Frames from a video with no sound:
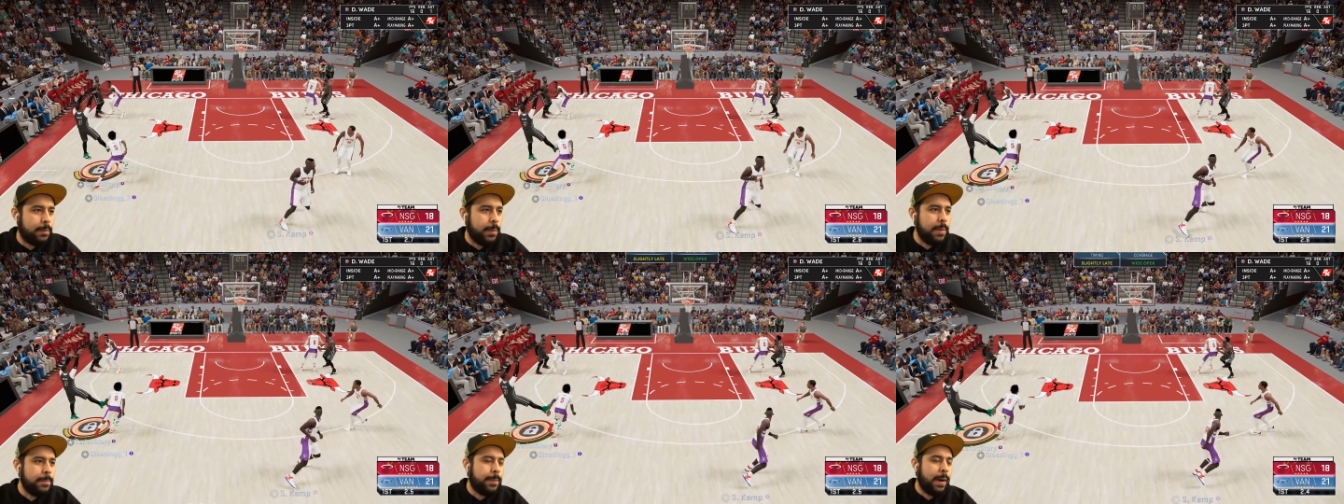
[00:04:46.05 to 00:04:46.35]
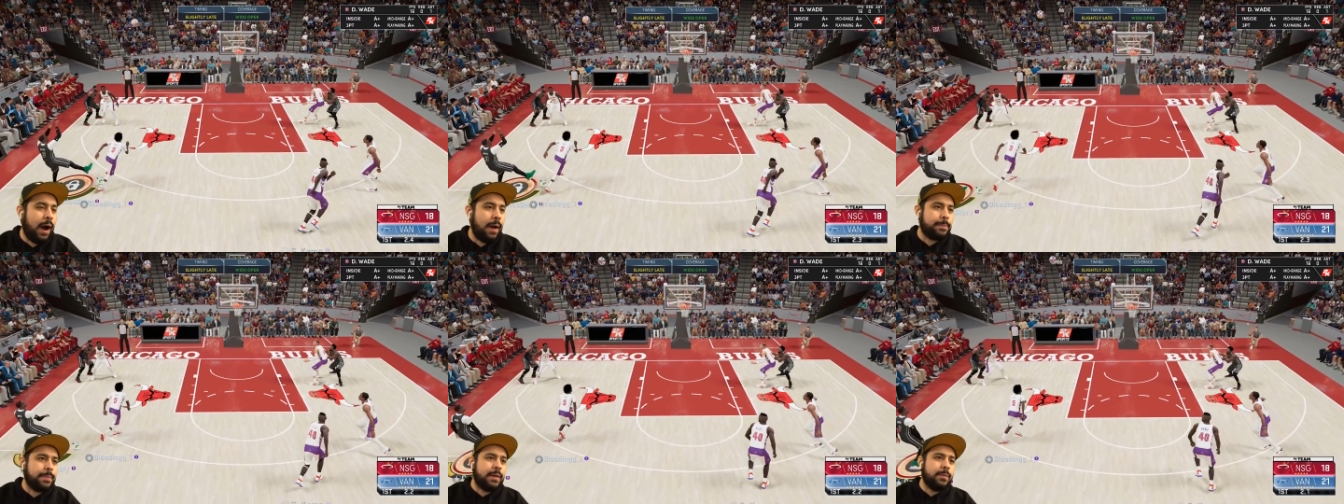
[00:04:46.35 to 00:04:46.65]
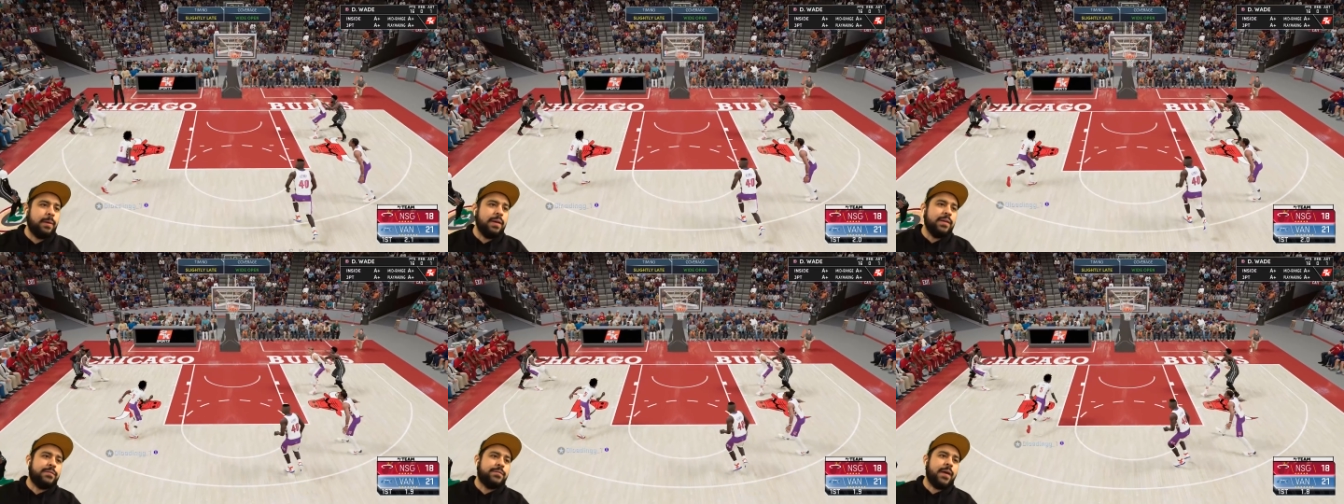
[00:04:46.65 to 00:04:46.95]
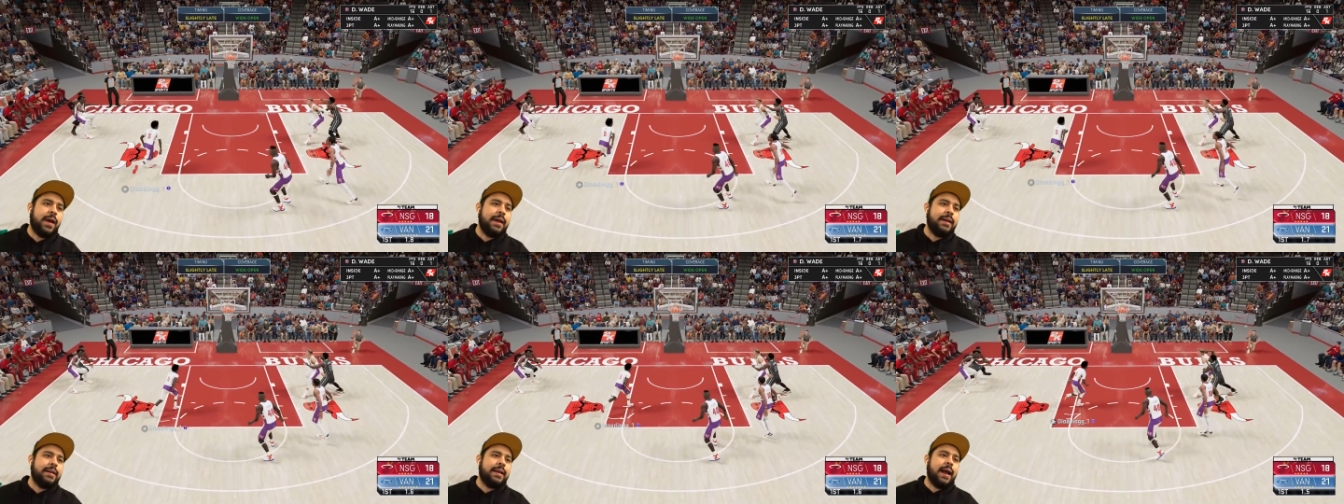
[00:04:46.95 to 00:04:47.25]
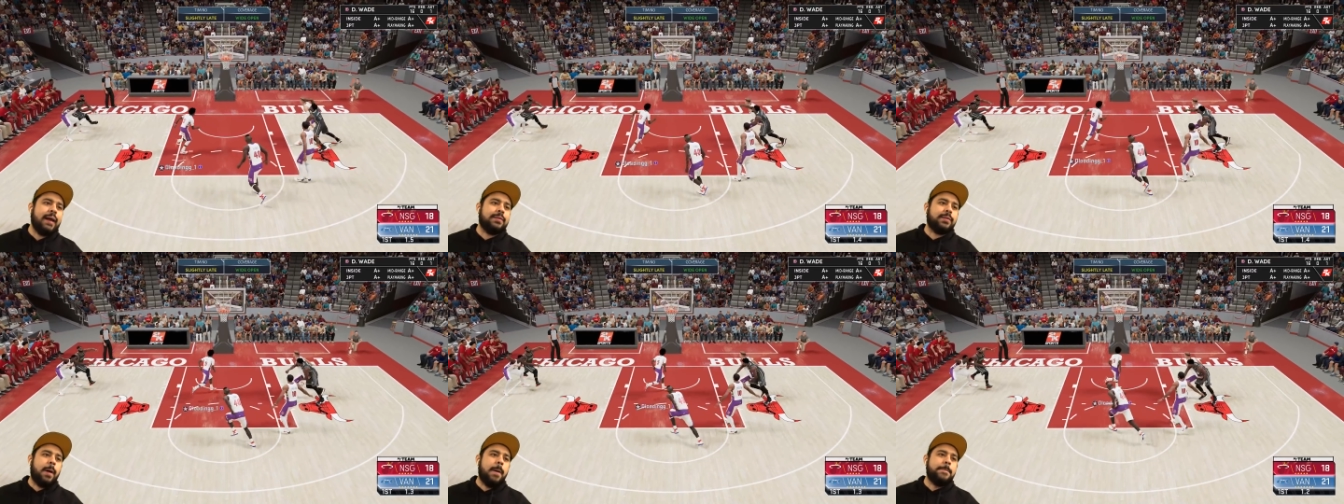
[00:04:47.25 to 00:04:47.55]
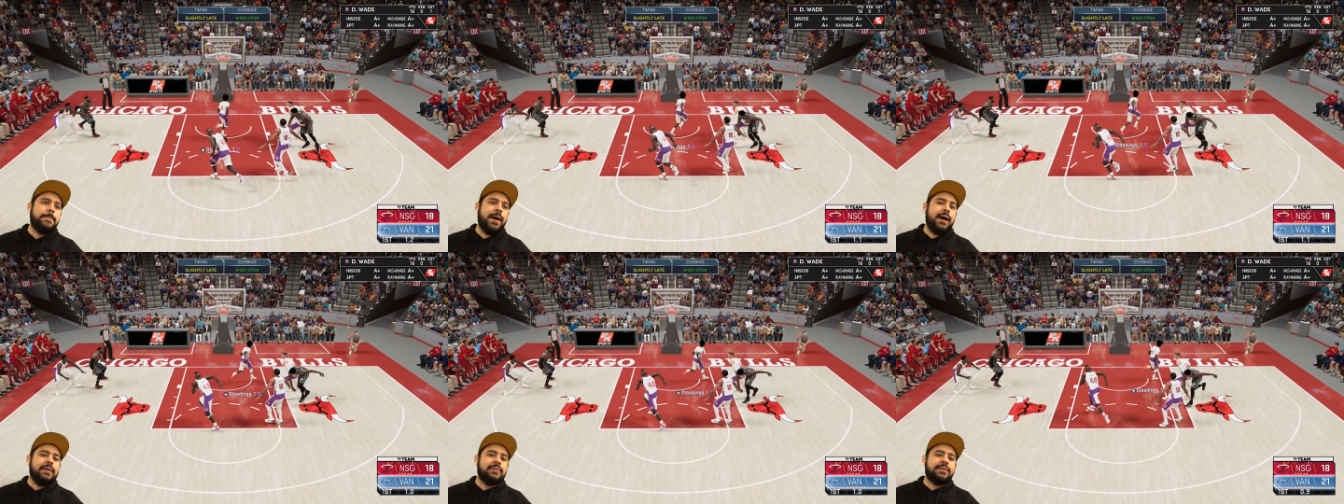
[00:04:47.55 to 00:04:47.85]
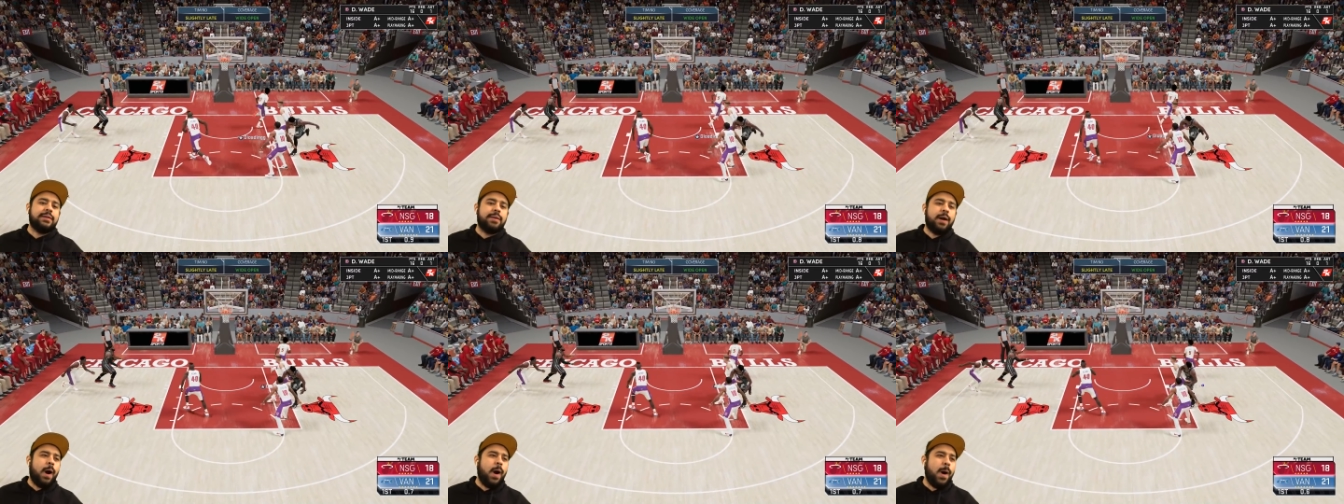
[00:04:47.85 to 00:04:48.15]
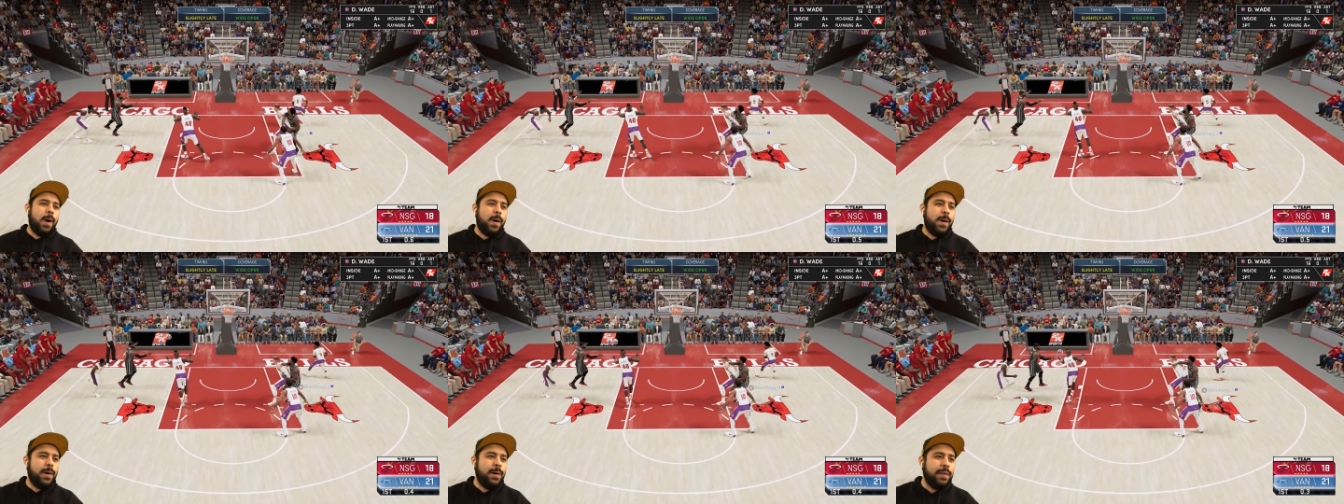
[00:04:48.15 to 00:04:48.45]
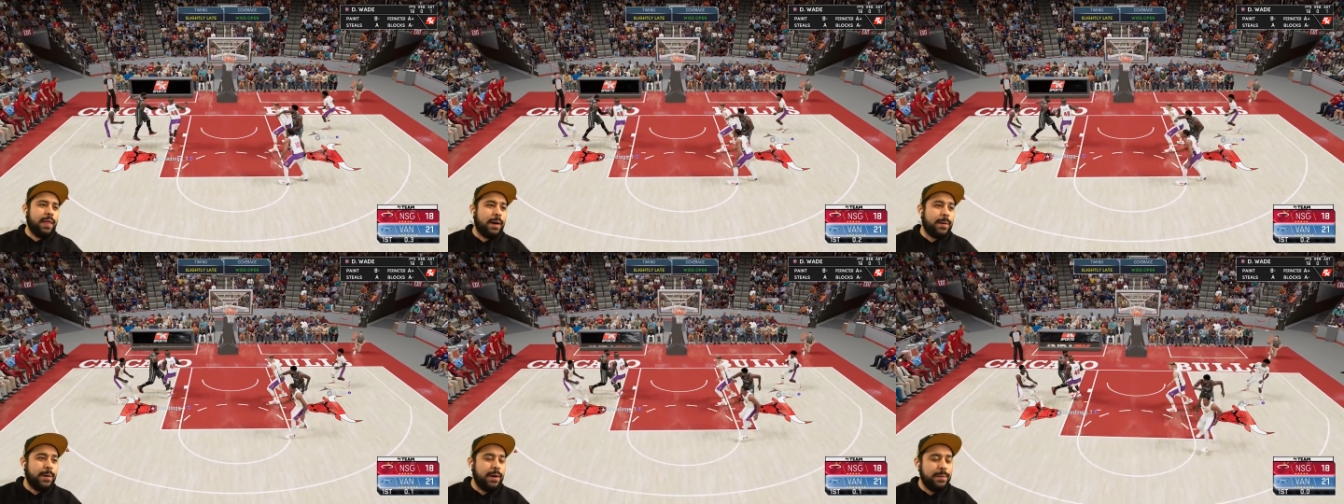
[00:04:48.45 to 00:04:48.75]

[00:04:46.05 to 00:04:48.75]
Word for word: We poppy, we fading at the buzzer. Oh, that